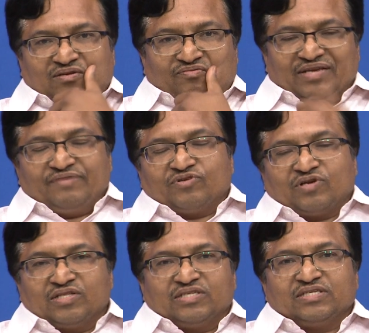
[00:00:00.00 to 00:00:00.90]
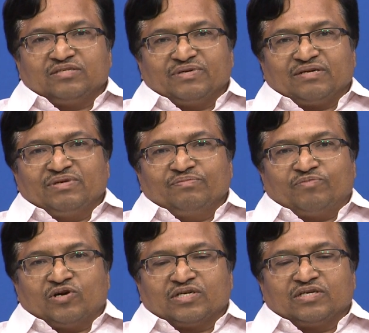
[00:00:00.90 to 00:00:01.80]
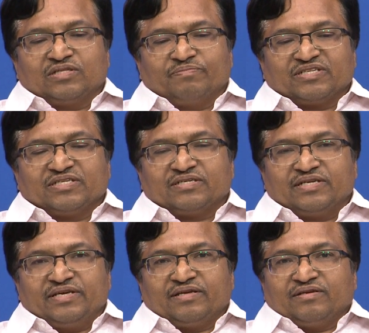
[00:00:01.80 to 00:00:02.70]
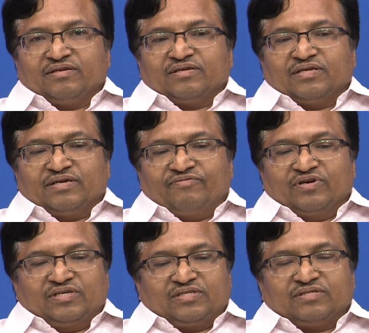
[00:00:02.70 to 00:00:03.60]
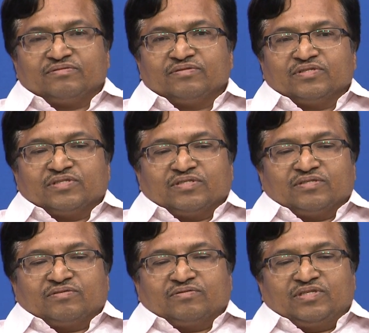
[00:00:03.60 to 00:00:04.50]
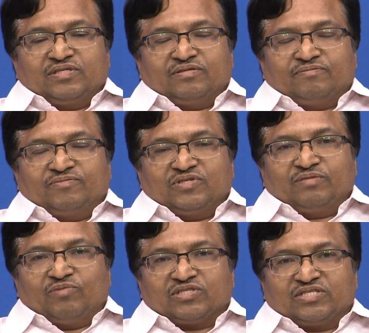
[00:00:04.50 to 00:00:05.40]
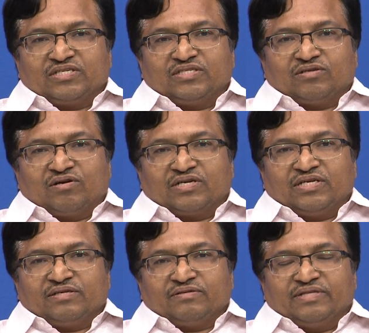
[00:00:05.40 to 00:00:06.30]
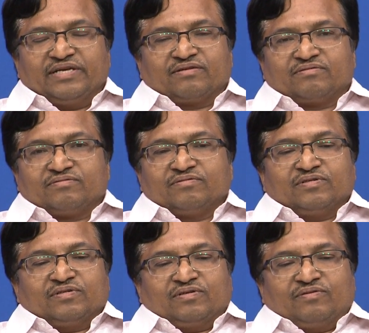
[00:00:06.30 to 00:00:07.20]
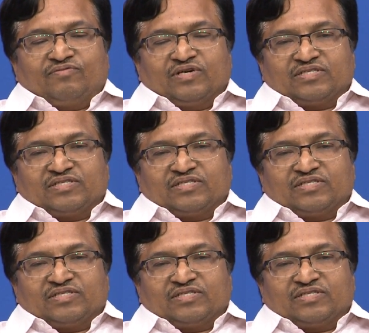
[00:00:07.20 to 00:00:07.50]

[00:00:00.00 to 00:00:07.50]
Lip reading: or why photonics is becoming important in the present day world? The demonstration is already there. For